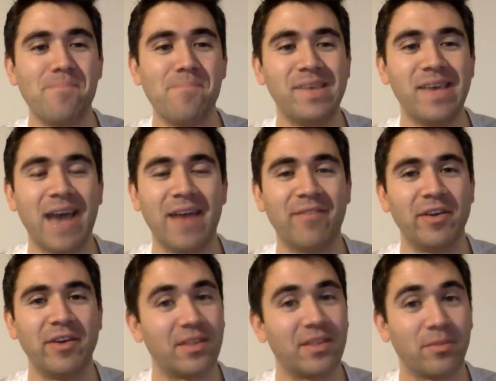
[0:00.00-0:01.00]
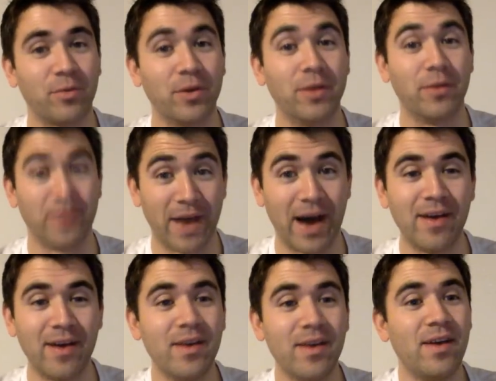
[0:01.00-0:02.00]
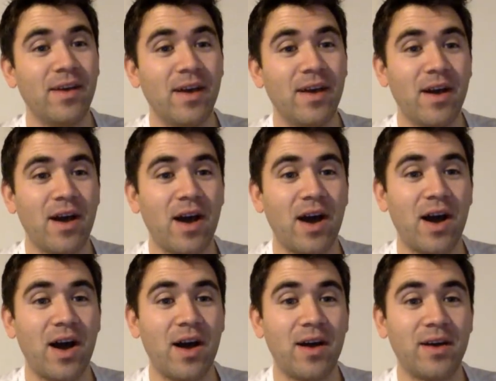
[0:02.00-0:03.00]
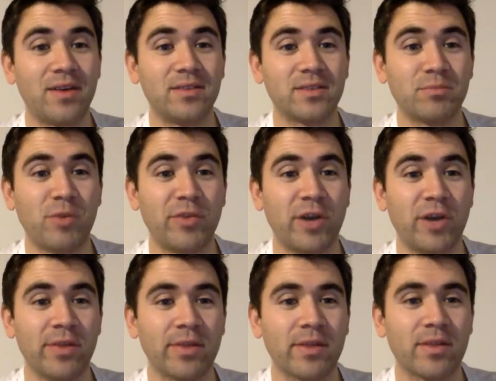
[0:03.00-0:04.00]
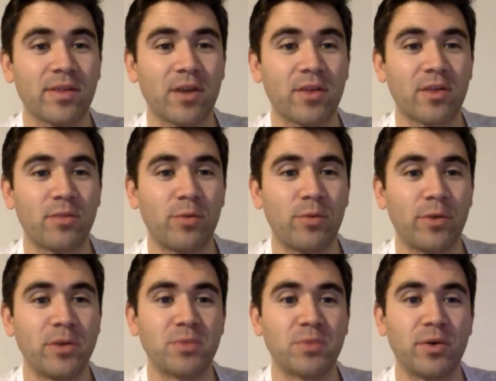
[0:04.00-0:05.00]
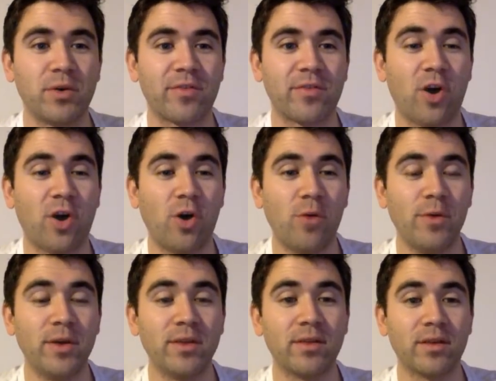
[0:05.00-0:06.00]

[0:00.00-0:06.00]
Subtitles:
Yeah, very disappointed with that. Moving on, so some more bonus points for Coleman.